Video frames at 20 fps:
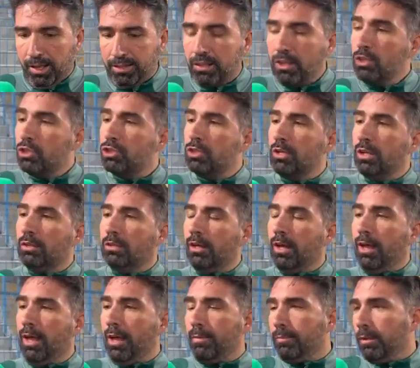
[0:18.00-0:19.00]
additional
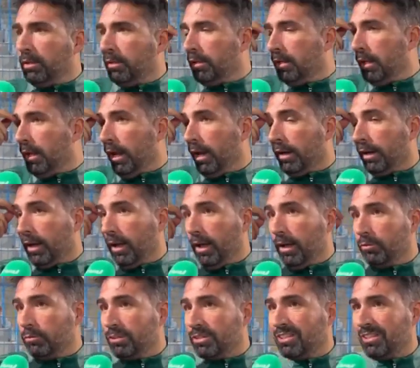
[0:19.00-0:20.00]
time in Hilal
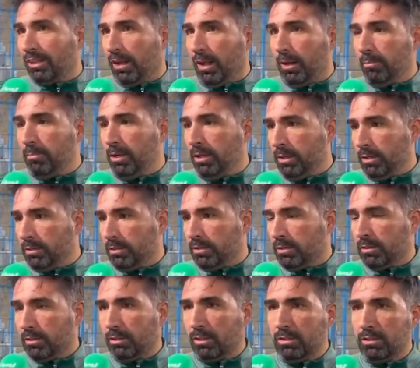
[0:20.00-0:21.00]
Ride was 10 minutes.
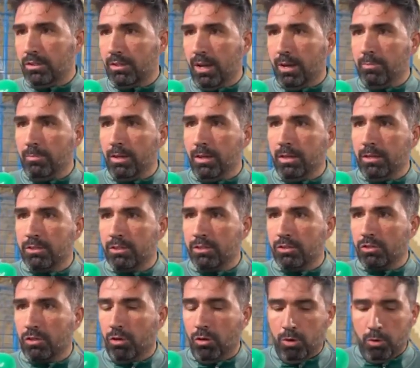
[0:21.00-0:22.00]
This 10 minutes
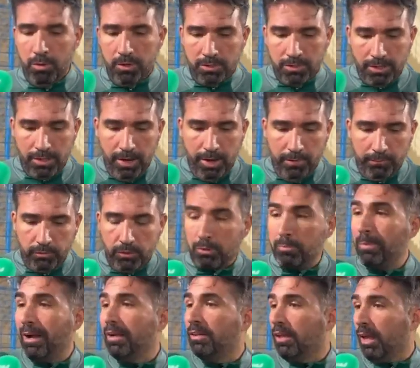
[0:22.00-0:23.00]
is always counted
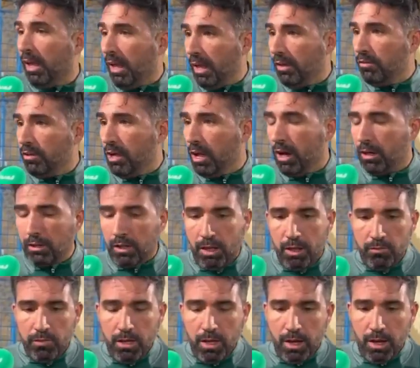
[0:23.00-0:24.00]
by the AVR. The
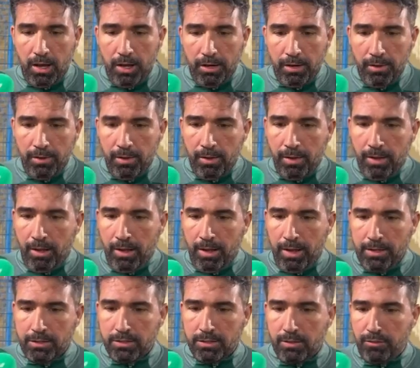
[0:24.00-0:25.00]
AVR
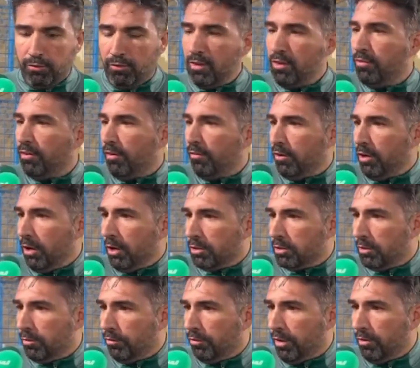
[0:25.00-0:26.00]
has the FIFA
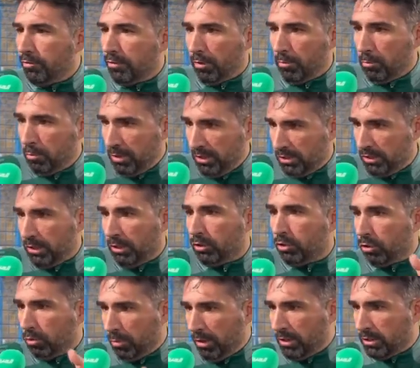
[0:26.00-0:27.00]
philosophy from whistle
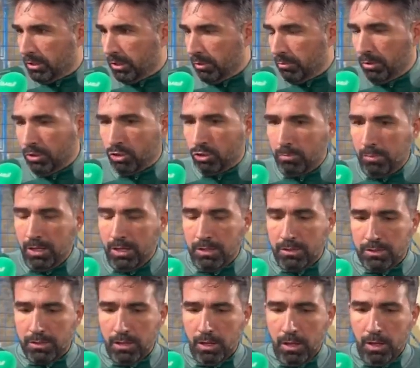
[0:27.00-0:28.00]
to whistle, which
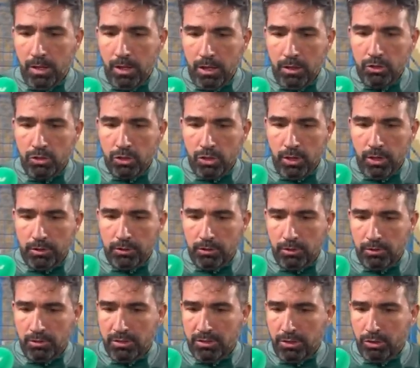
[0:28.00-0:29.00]
means in
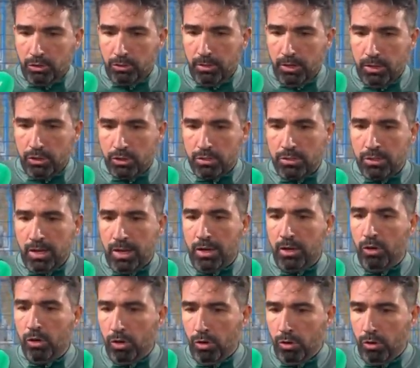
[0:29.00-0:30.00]
certain situations
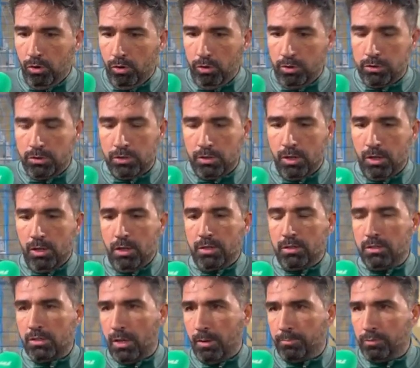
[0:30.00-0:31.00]
like goals,
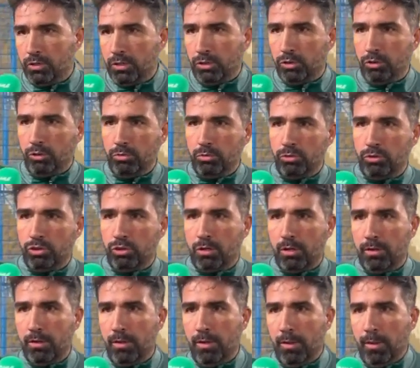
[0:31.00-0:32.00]

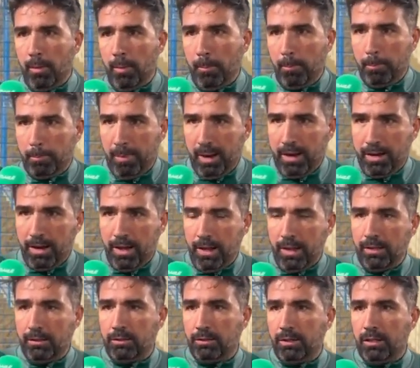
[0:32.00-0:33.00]
substitution,
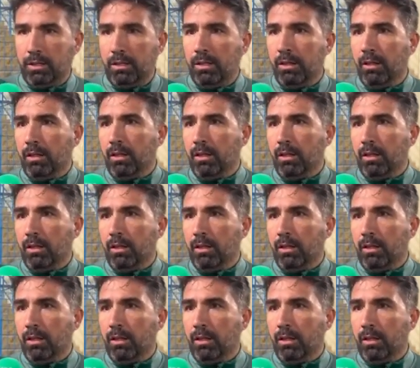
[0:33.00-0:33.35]
penalty,